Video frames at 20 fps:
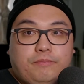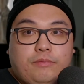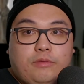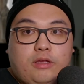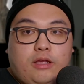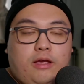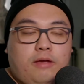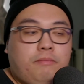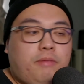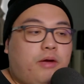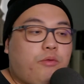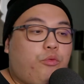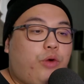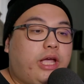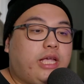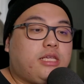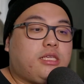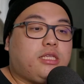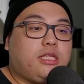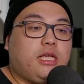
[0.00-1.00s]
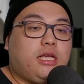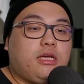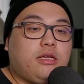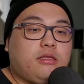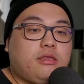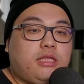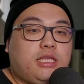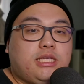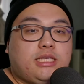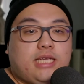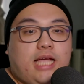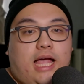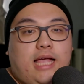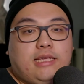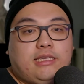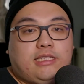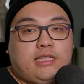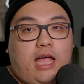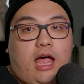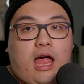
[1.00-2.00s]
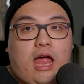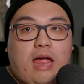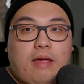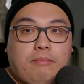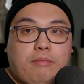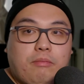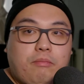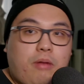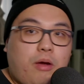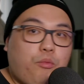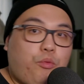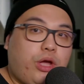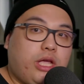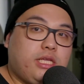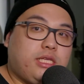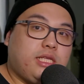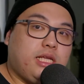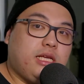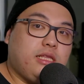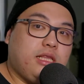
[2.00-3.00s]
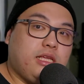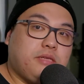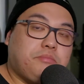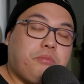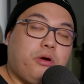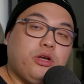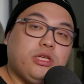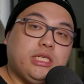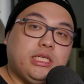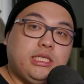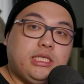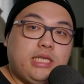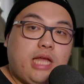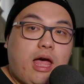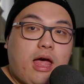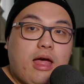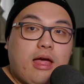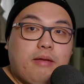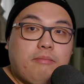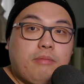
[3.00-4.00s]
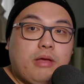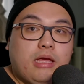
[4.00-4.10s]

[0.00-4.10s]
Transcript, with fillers: Am I wasting this guy's time? Am I wasting this person's time?